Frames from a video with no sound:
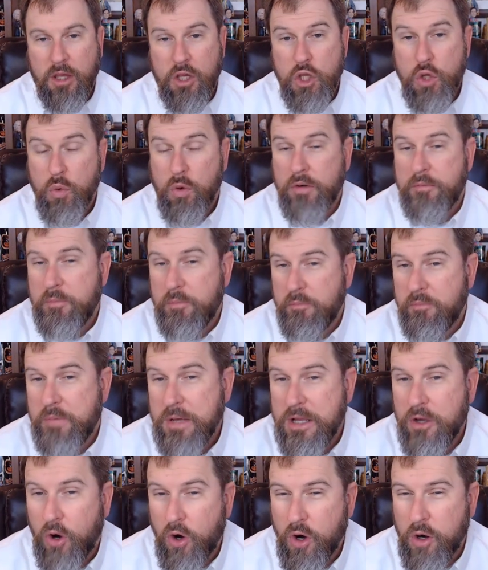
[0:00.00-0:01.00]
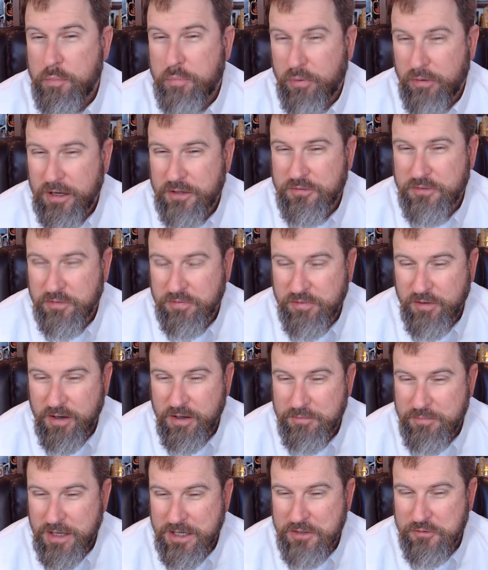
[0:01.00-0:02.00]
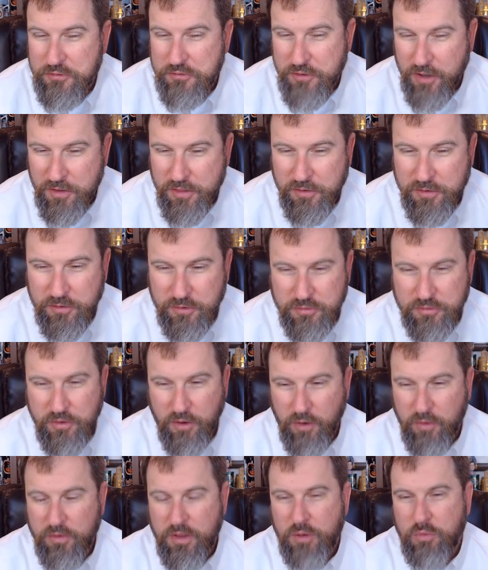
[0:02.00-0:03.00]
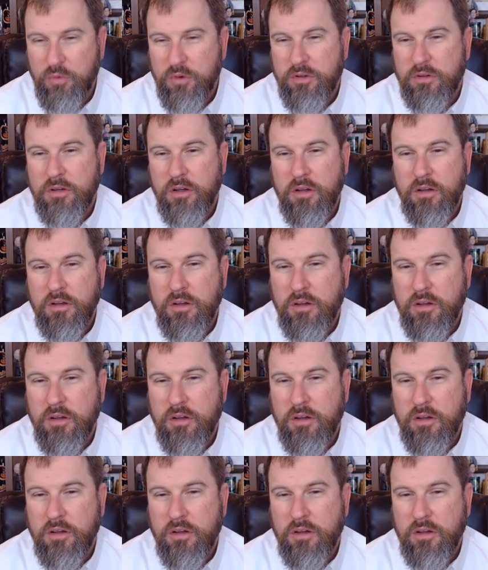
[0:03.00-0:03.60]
You would be hard pressed to find many Southerners, though, that would